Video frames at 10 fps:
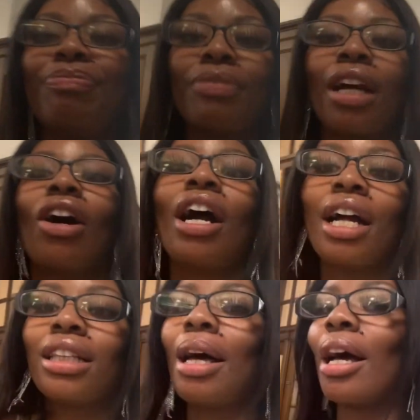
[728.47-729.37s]
All right,
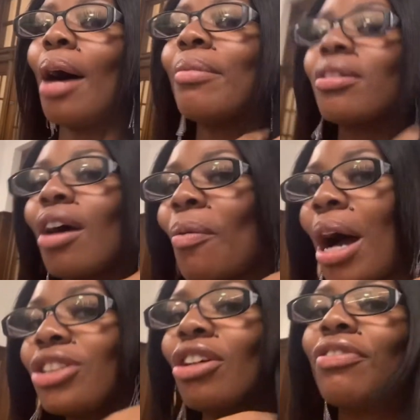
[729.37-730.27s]
like, I'm gonna go watch
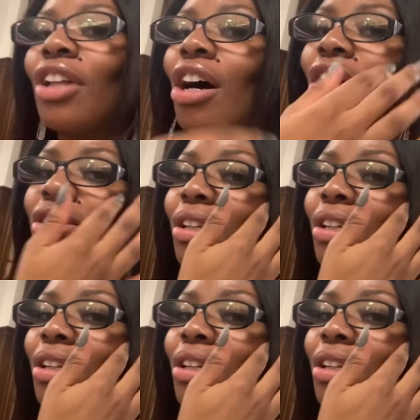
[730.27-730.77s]
your vlog so